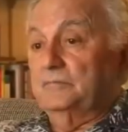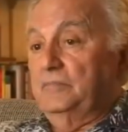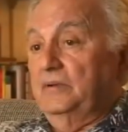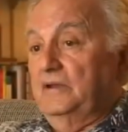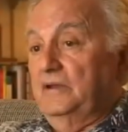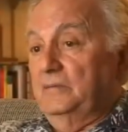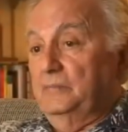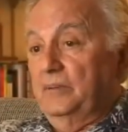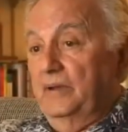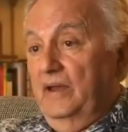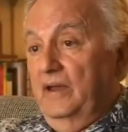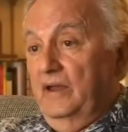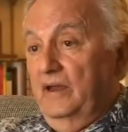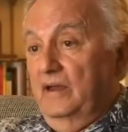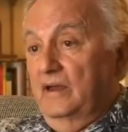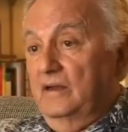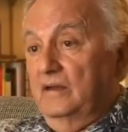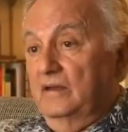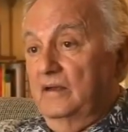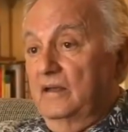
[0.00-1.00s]
being
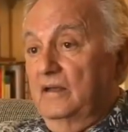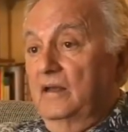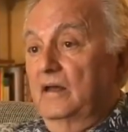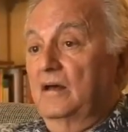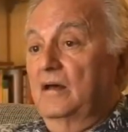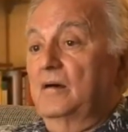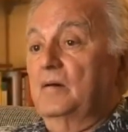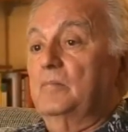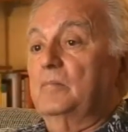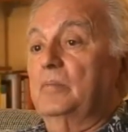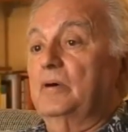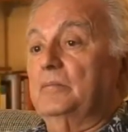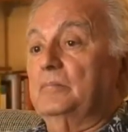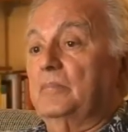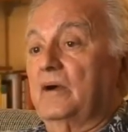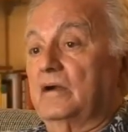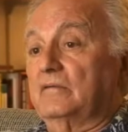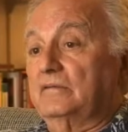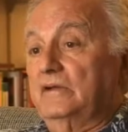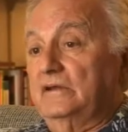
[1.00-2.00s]
paid, but
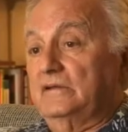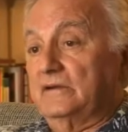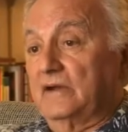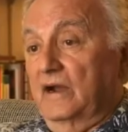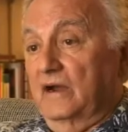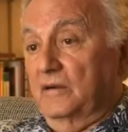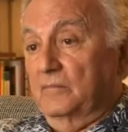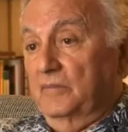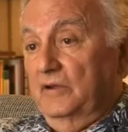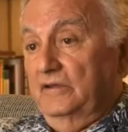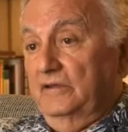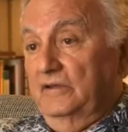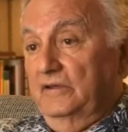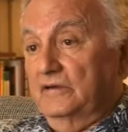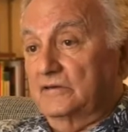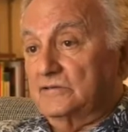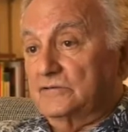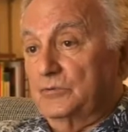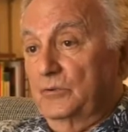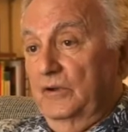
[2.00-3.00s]
my retirement
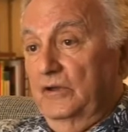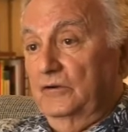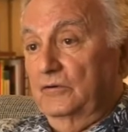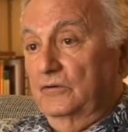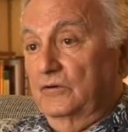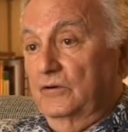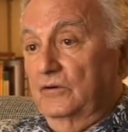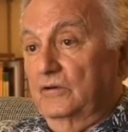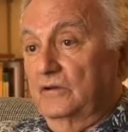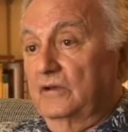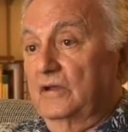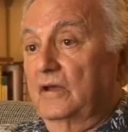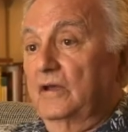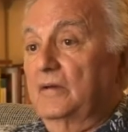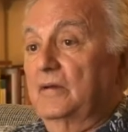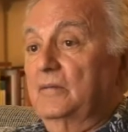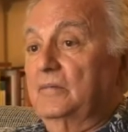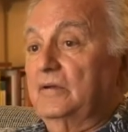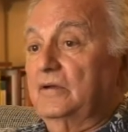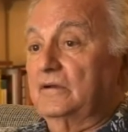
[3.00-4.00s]
years went on
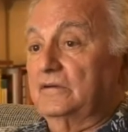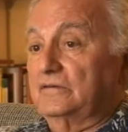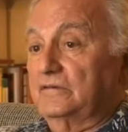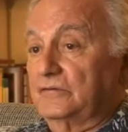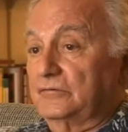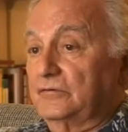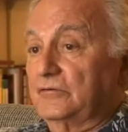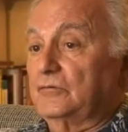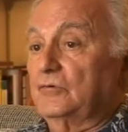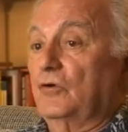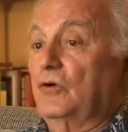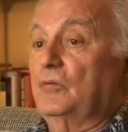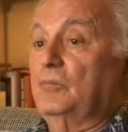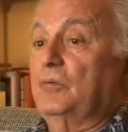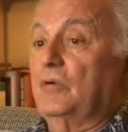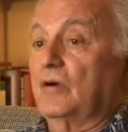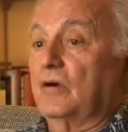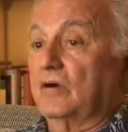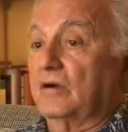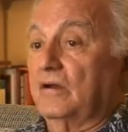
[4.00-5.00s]
because this was all
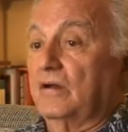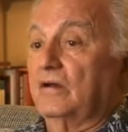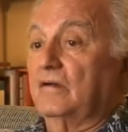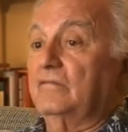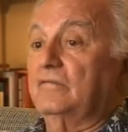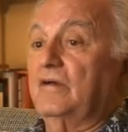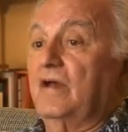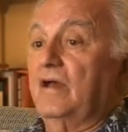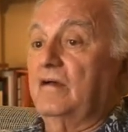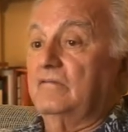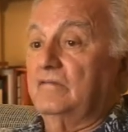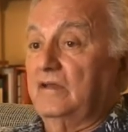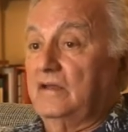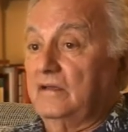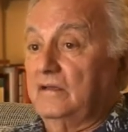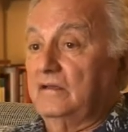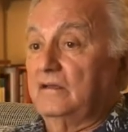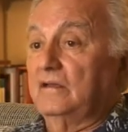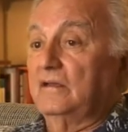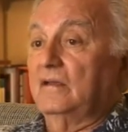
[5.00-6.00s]
part of
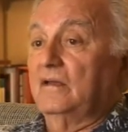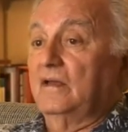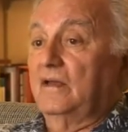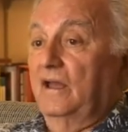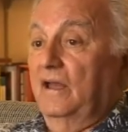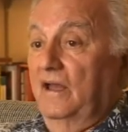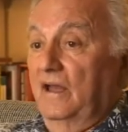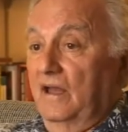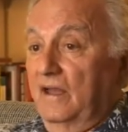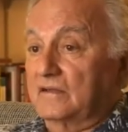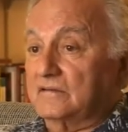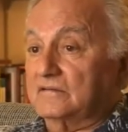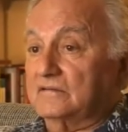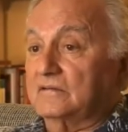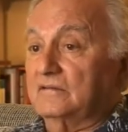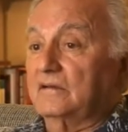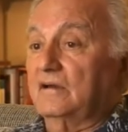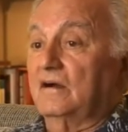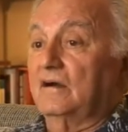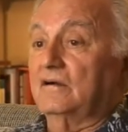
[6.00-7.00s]
having
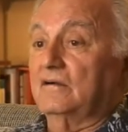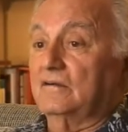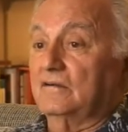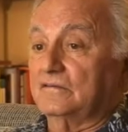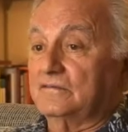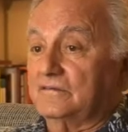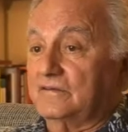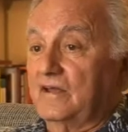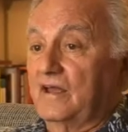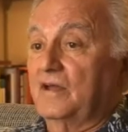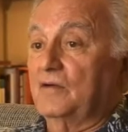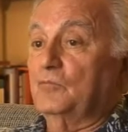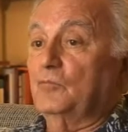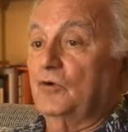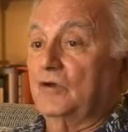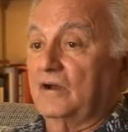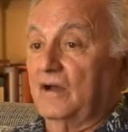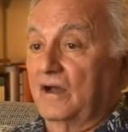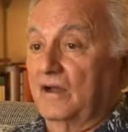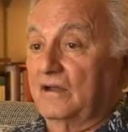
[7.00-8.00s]
asked Uncle Sam
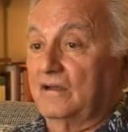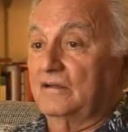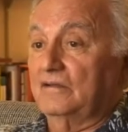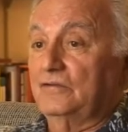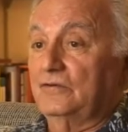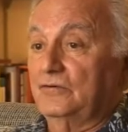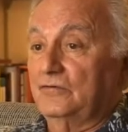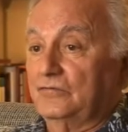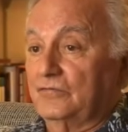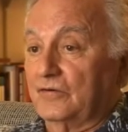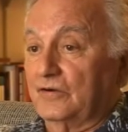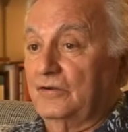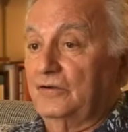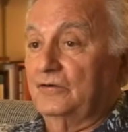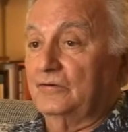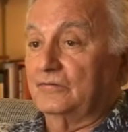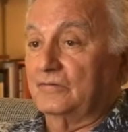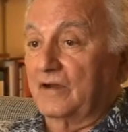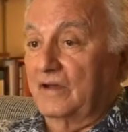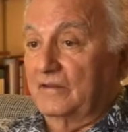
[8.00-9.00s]
what I can do for
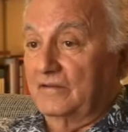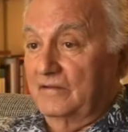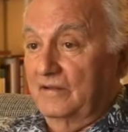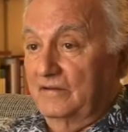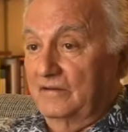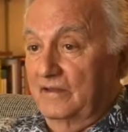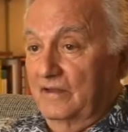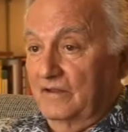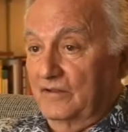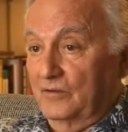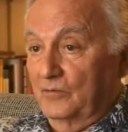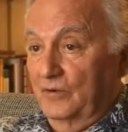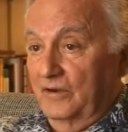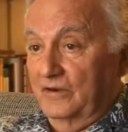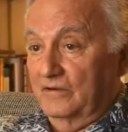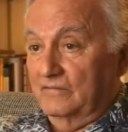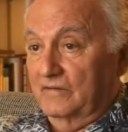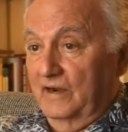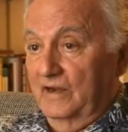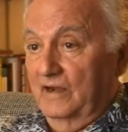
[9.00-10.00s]
you rather than the other way
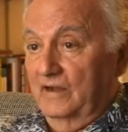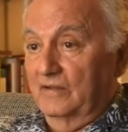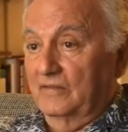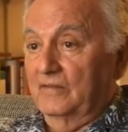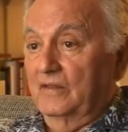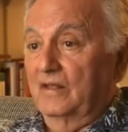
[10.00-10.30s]
around.